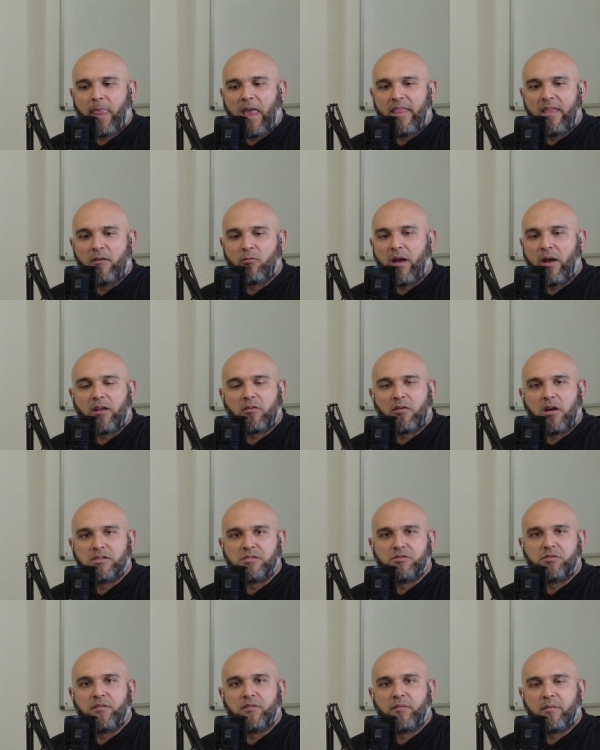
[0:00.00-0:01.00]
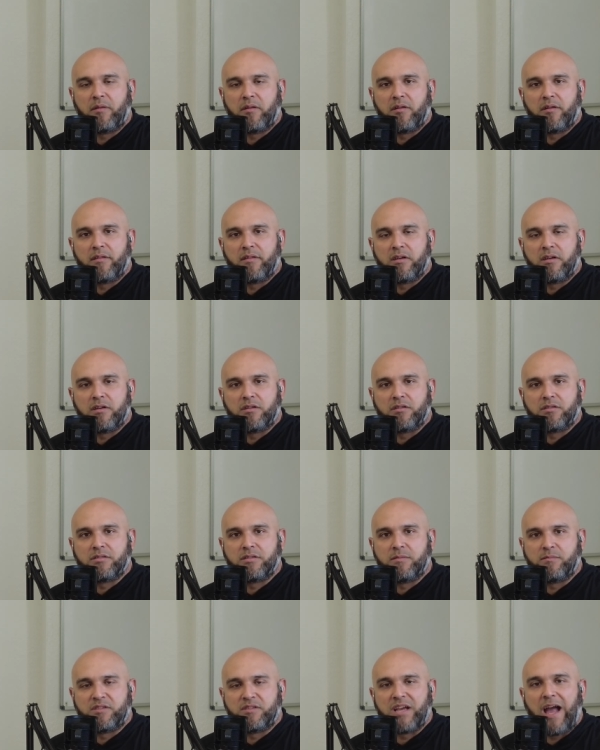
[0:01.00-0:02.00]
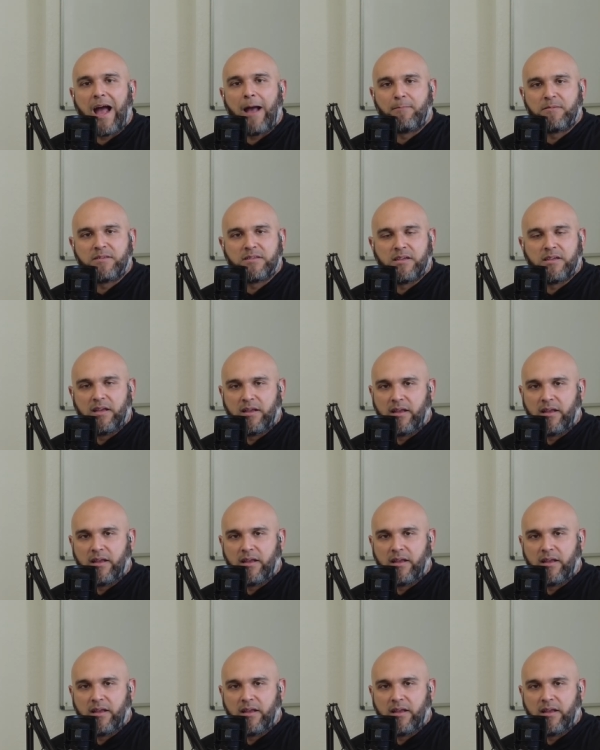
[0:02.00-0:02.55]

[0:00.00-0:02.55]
and then right across the street from there are, are some shops